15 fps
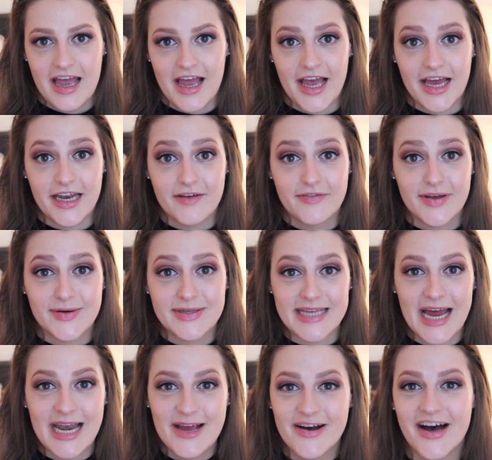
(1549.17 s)
And if there's
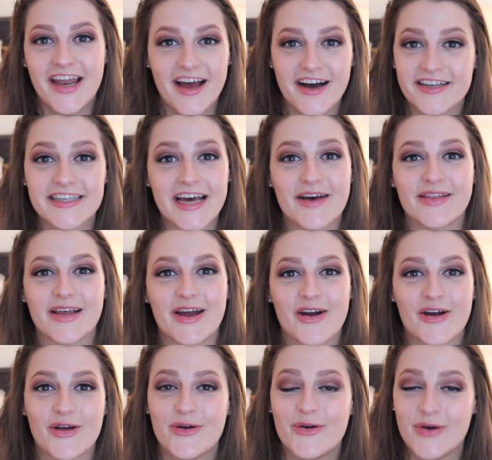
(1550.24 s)
anyone else out there
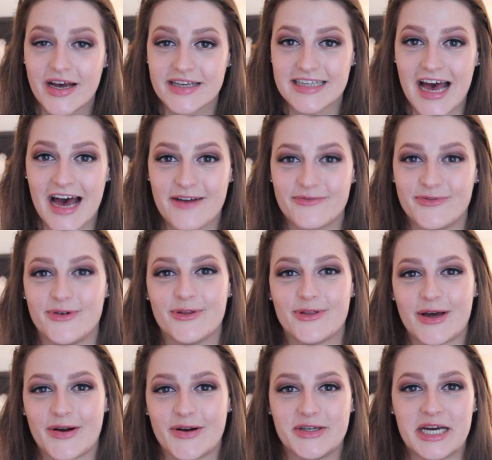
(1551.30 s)
who has had a full
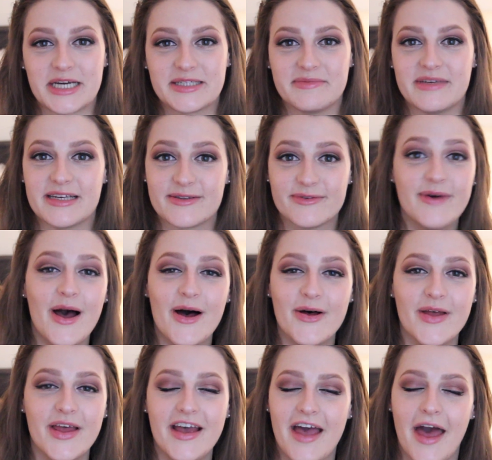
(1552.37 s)
thyroidectomy as well